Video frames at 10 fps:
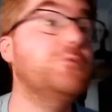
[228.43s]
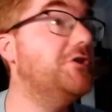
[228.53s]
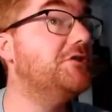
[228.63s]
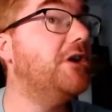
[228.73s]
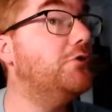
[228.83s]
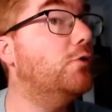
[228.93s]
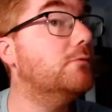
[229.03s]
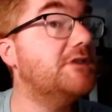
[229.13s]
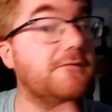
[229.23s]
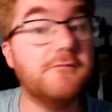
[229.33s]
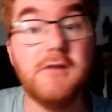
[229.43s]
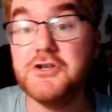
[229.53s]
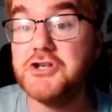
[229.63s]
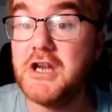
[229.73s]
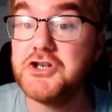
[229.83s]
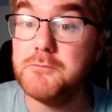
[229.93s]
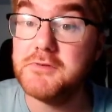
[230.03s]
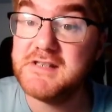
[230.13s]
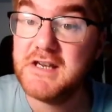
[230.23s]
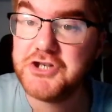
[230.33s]
we use our normal differentiation
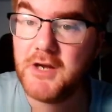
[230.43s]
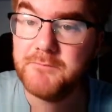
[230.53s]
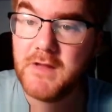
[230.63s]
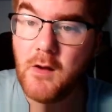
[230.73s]
procedure.